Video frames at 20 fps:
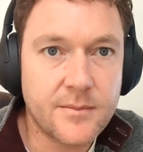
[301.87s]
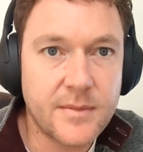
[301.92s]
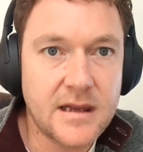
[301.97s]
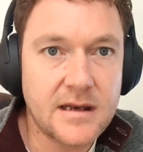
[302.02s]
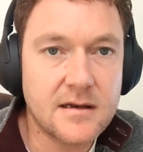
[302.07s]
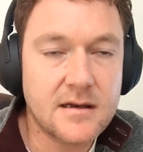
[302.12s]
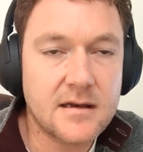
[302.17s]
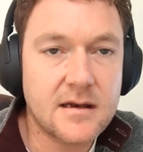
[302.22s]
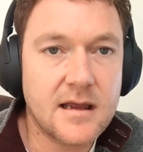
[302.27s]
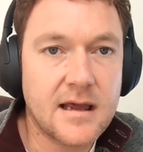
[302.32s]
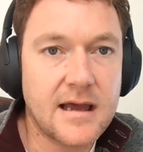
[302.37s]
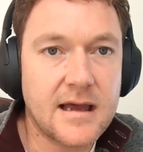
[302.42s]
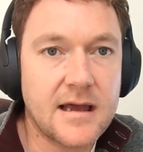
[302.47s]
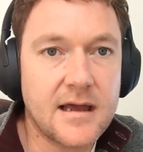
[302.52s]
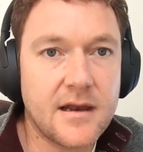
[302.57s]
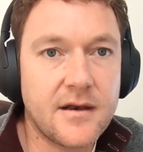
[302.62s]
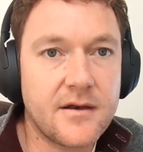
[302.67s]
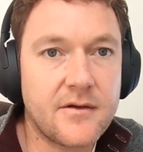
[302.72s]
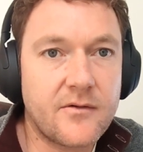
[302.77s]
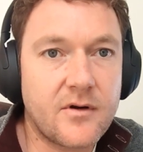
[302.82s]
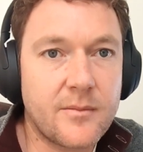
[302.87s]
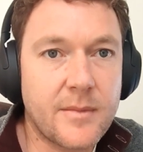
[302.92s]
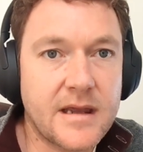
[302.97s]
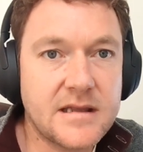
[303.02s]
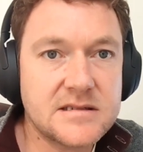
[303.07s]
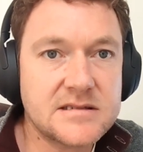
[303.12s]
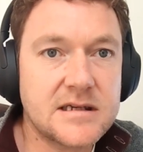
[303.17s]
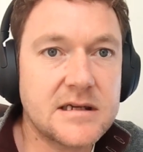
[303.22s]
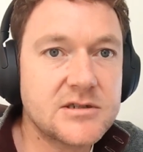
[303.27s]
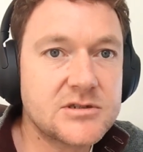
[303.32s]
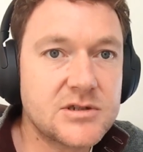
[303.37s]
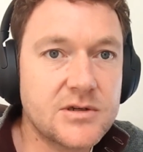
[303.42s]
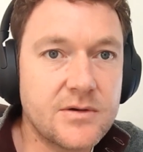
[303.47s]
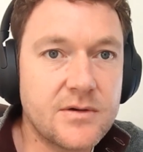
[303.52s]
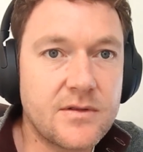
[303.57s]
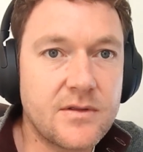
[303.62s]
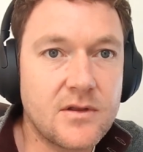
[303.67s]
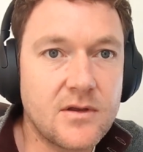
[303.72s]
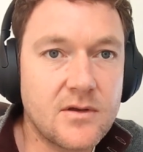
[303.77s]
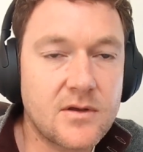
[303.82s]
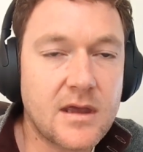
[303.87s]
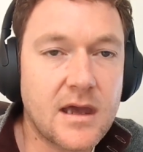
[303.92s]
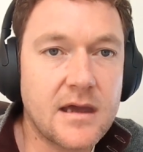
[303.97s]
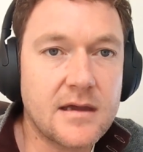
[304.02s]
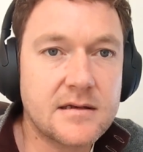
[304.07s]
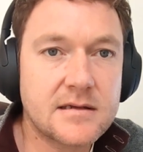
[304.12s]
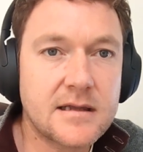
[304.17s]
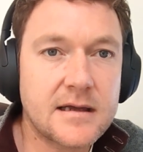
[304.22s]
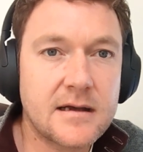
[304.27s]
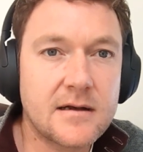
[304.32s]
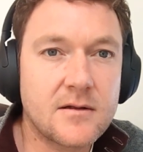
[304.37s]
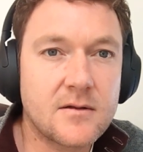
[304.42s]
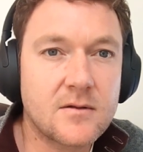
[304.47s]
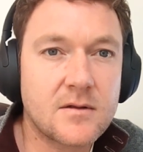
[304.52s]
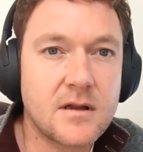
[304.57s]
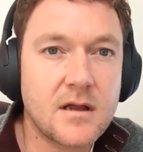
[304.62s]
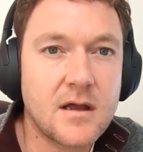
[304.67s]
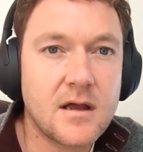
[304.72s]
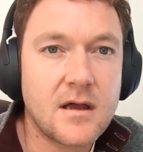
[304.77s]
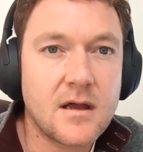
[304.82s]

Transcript: I mean, and it remains an issue in the UK until